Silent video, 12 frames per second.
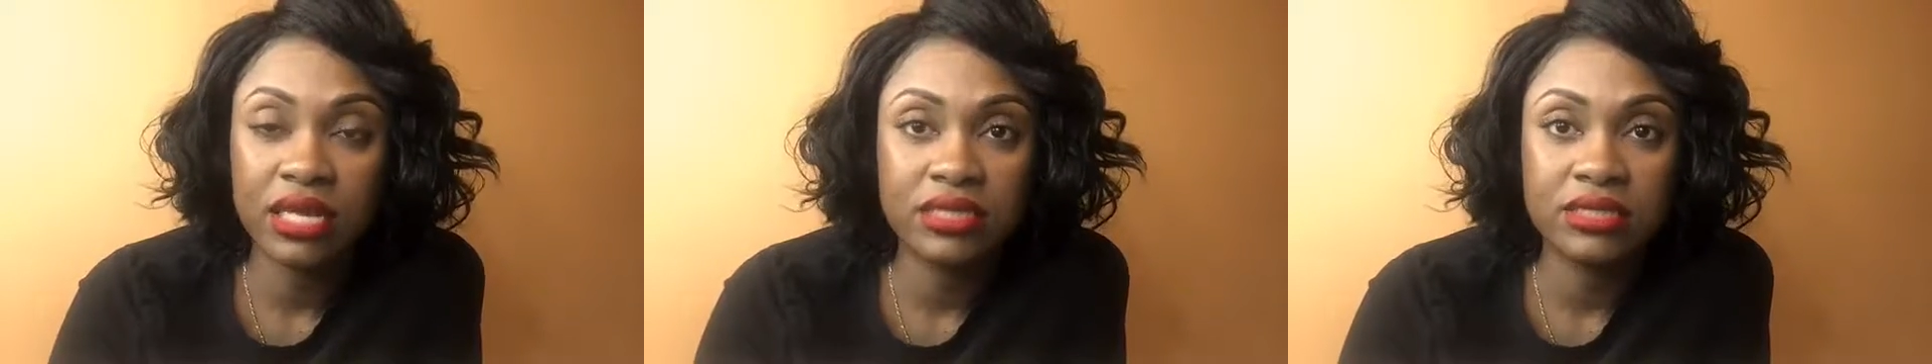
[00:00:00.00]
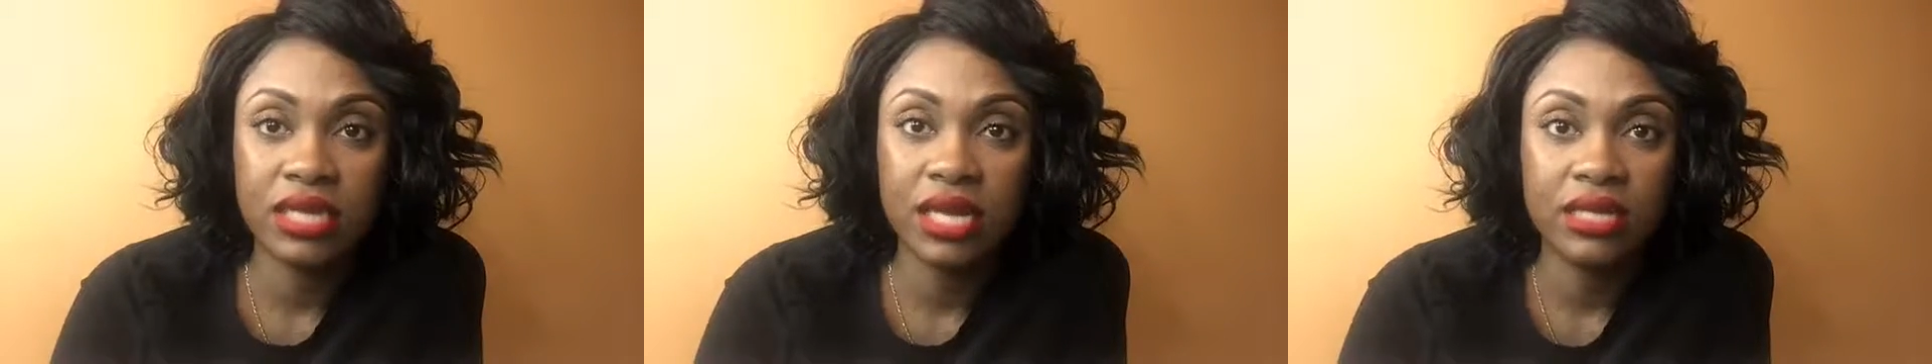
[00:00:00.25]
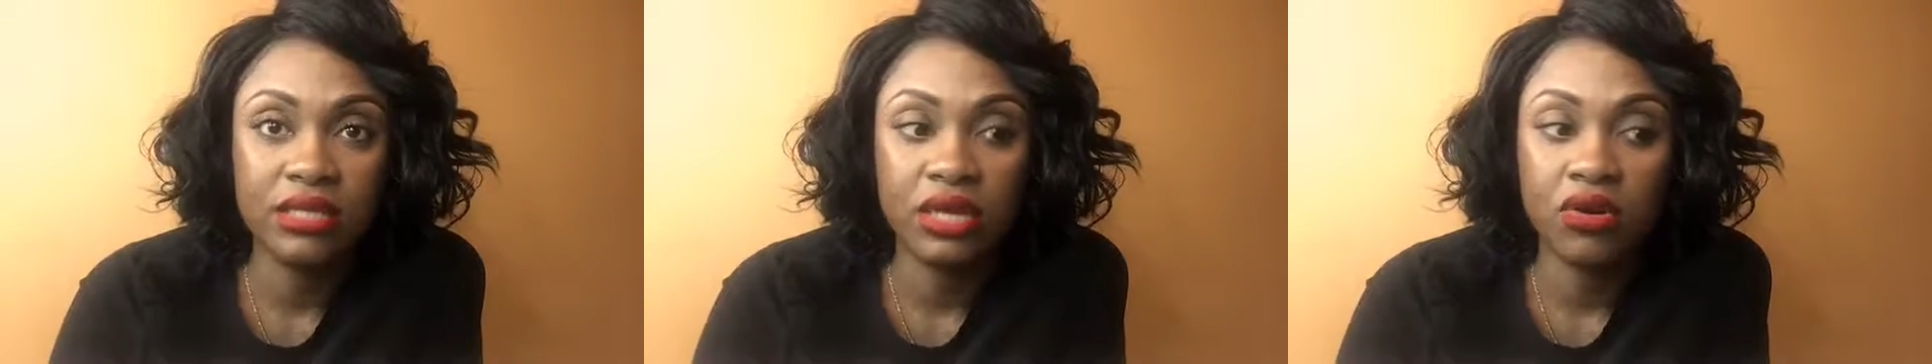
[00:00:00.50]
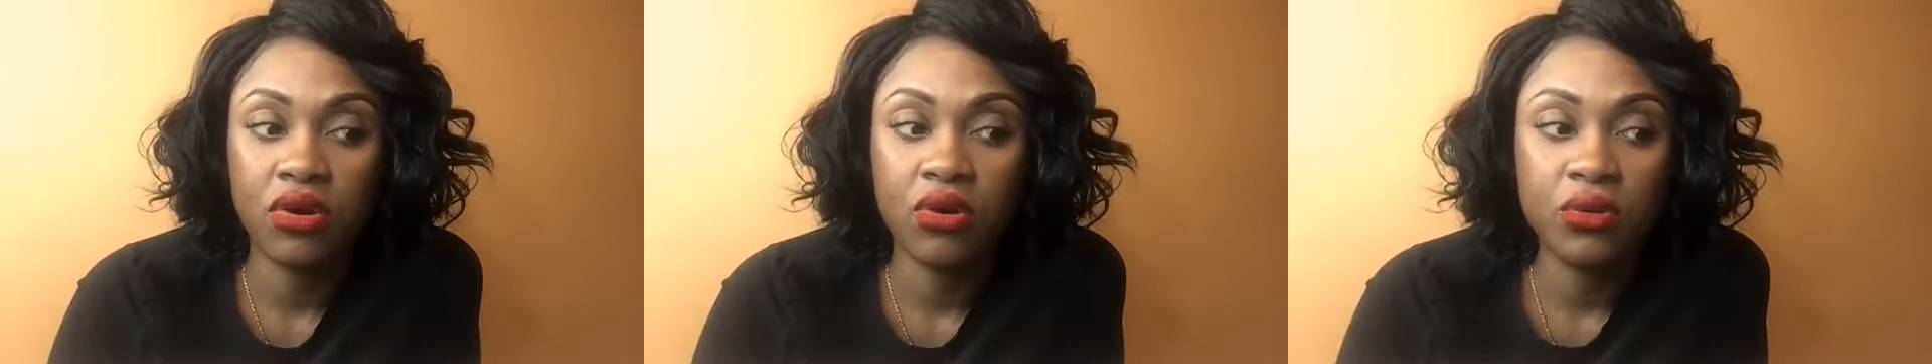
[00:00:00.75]
It's like
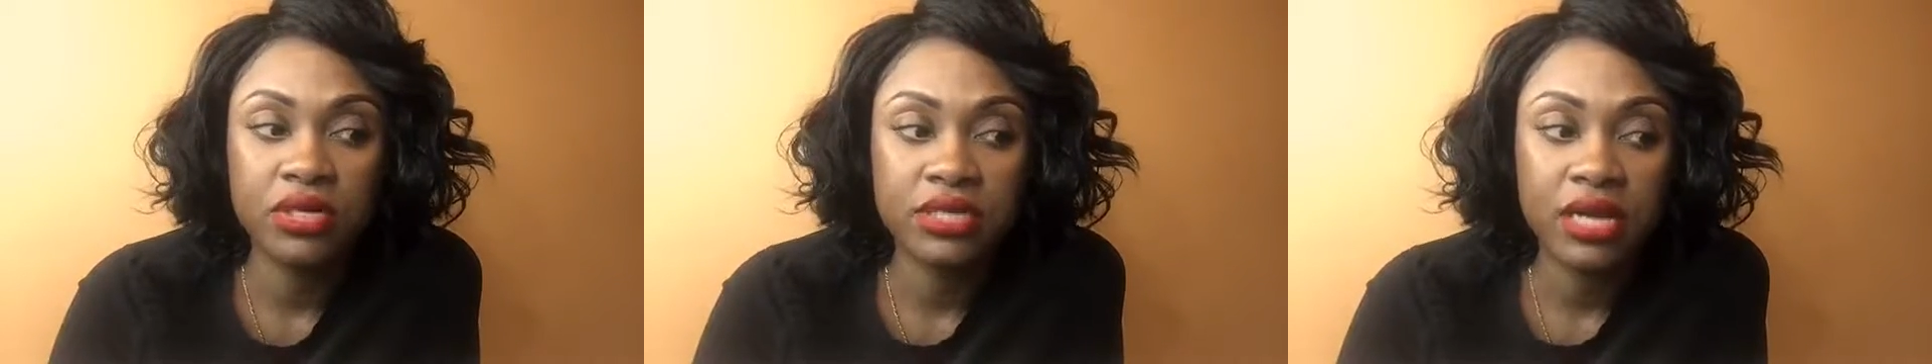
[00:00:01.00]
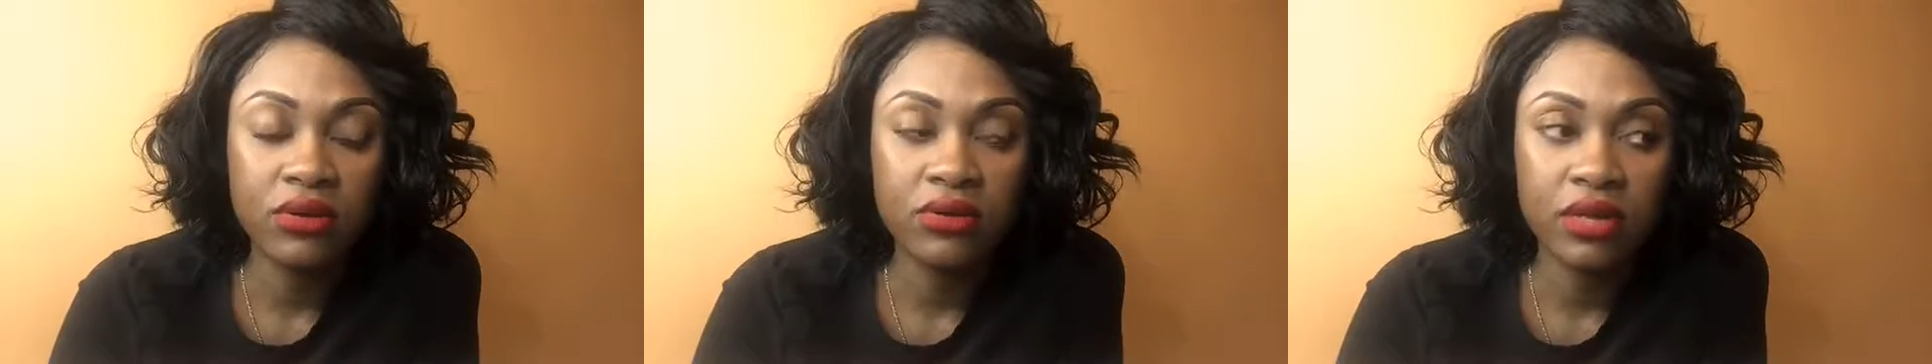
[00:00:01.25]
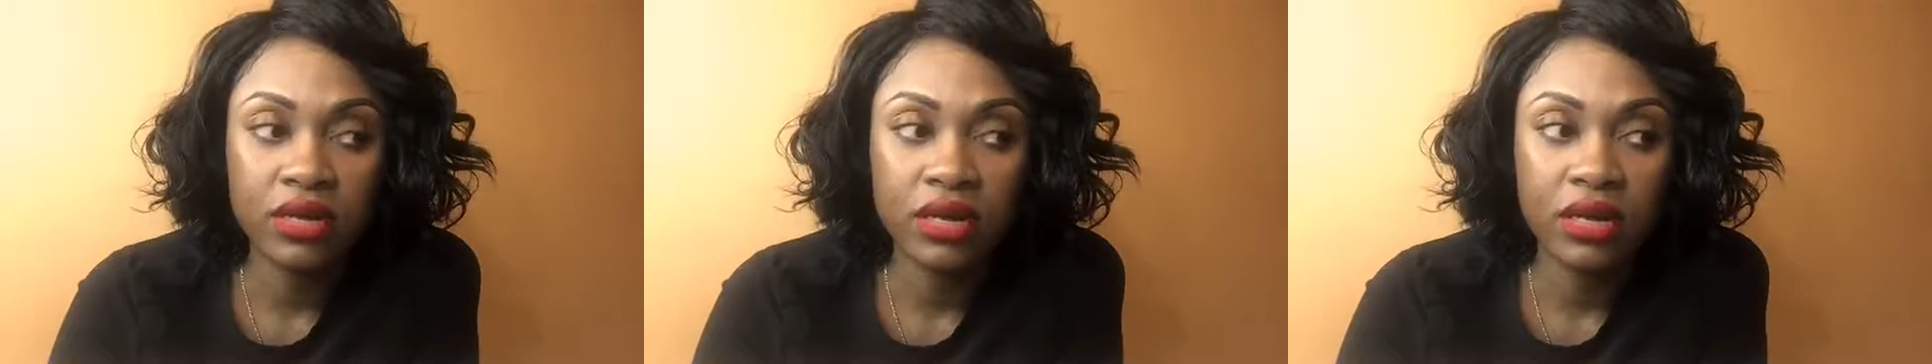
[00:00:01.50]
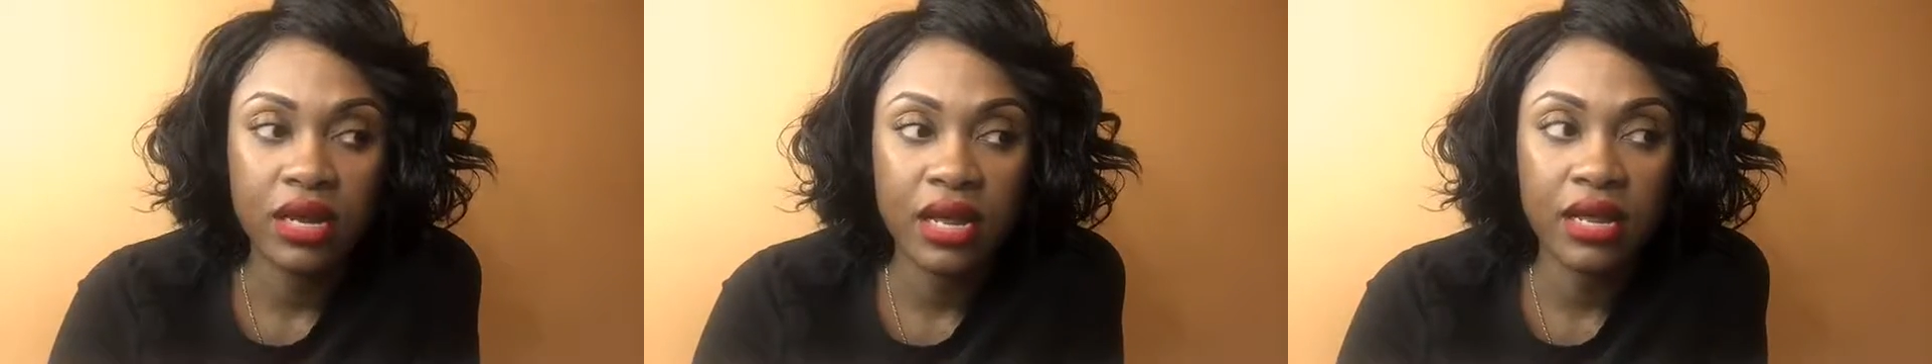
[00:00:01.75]
they all were down
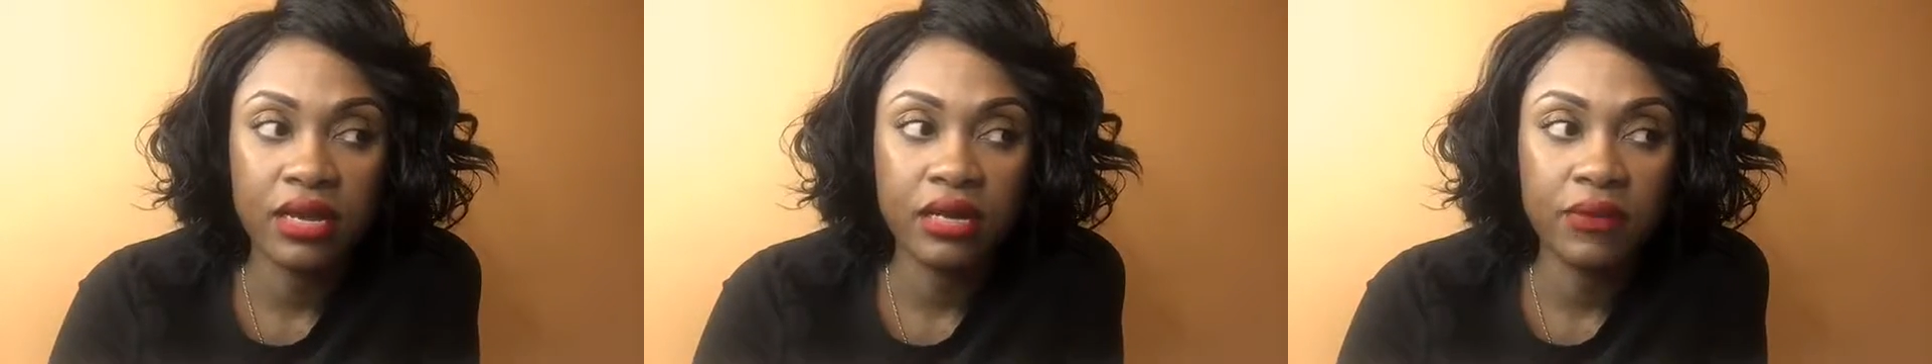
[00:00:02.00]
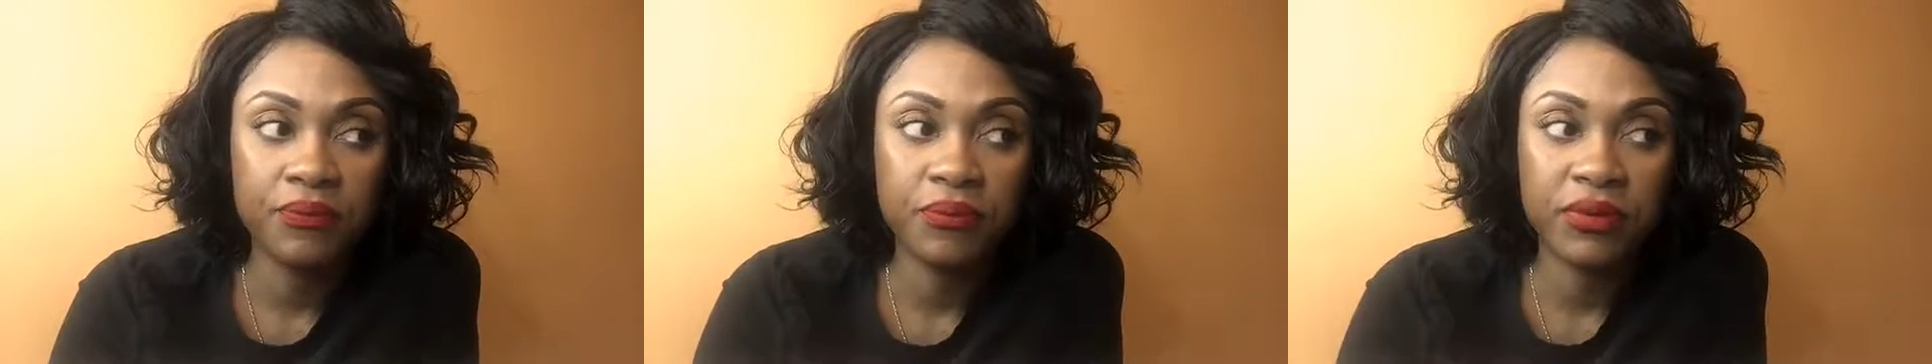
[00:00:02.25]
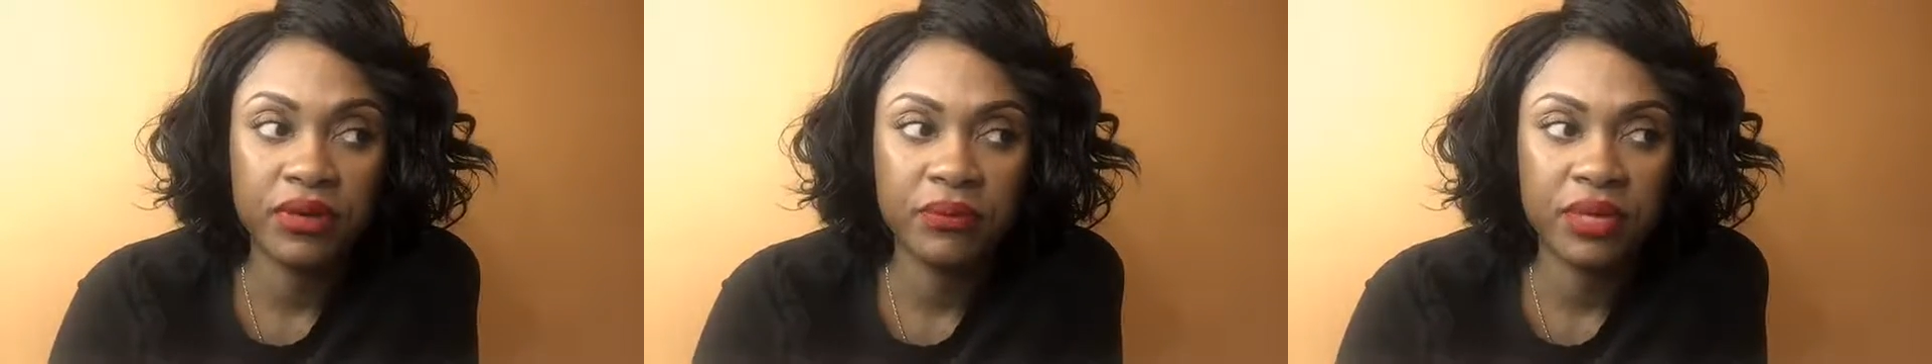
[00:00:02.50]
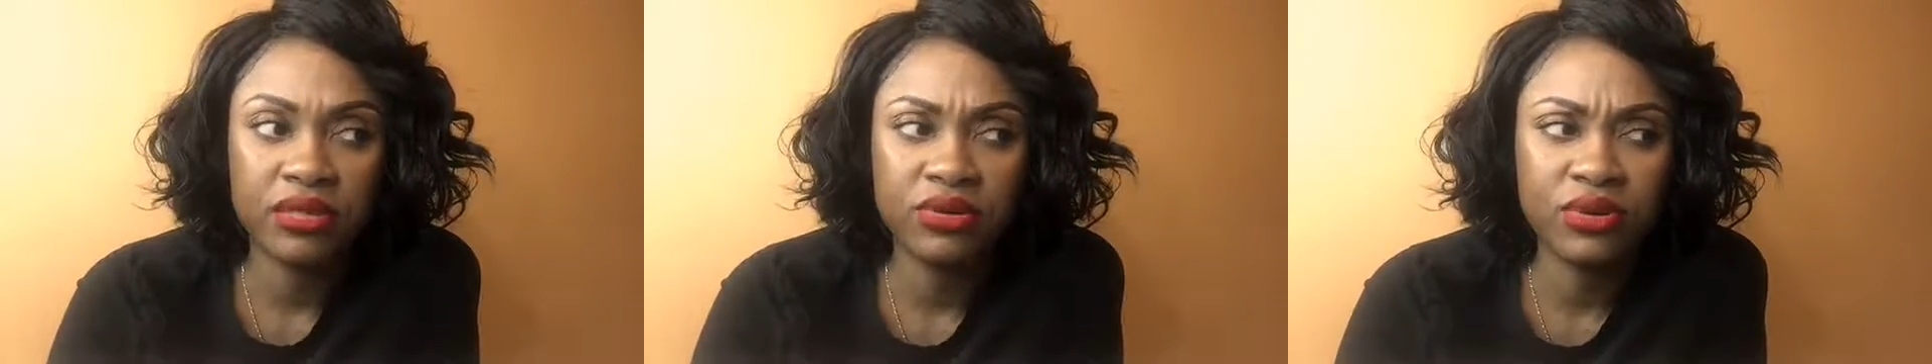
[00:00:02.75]
there, and
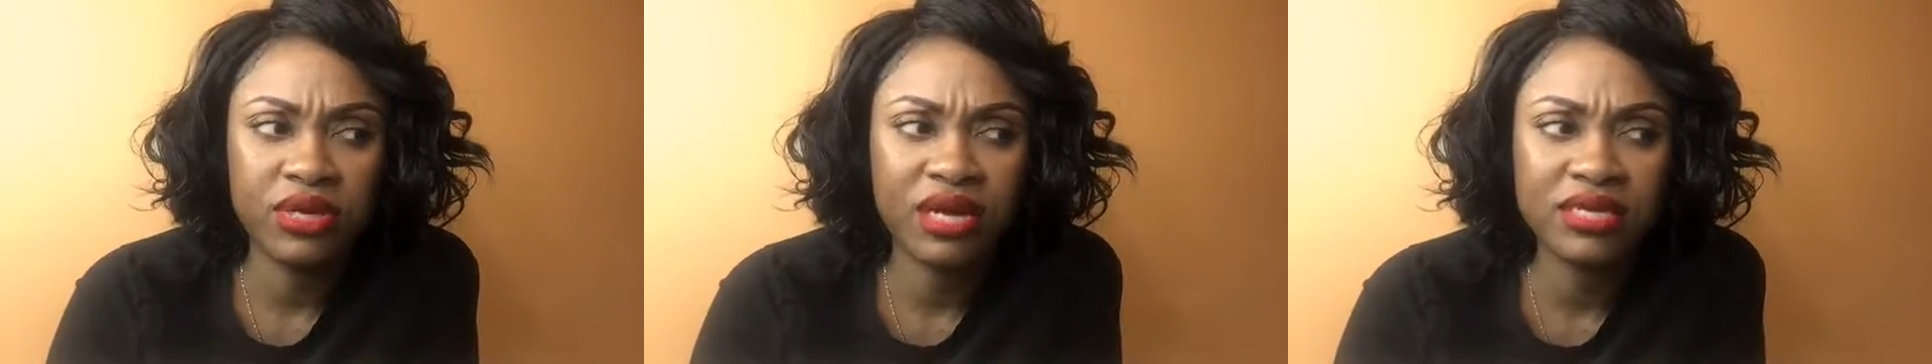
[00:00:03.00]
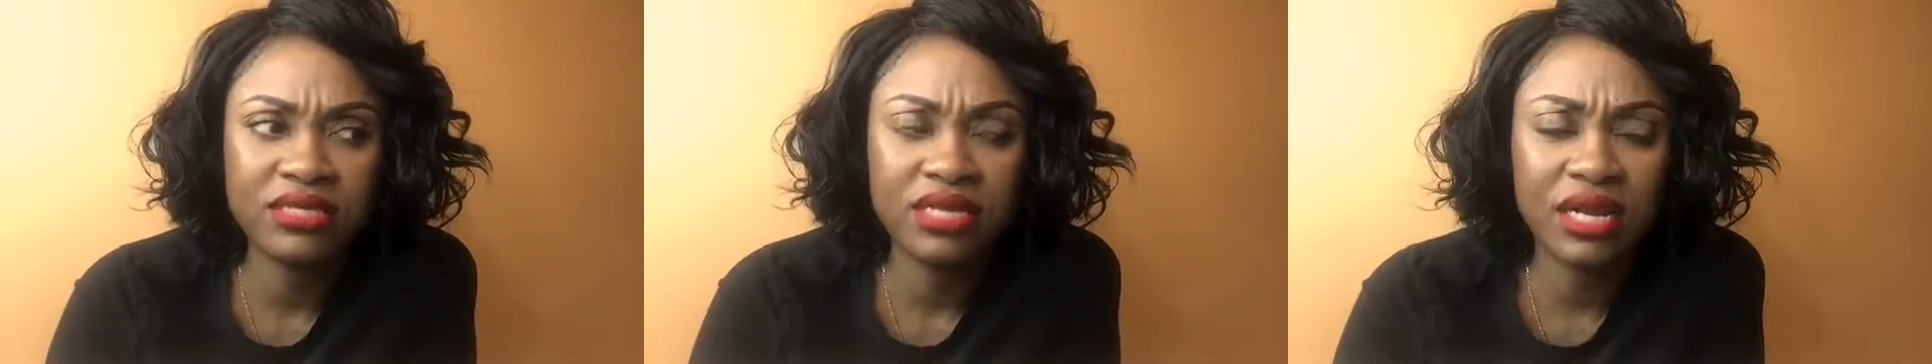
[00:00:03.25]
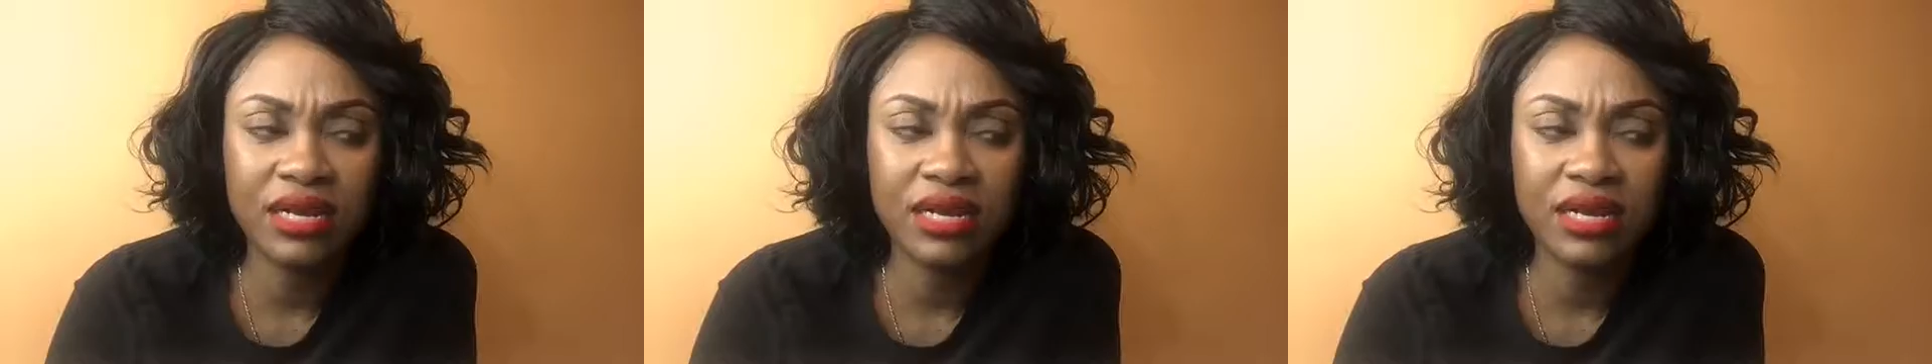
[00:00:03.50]
my little cousin.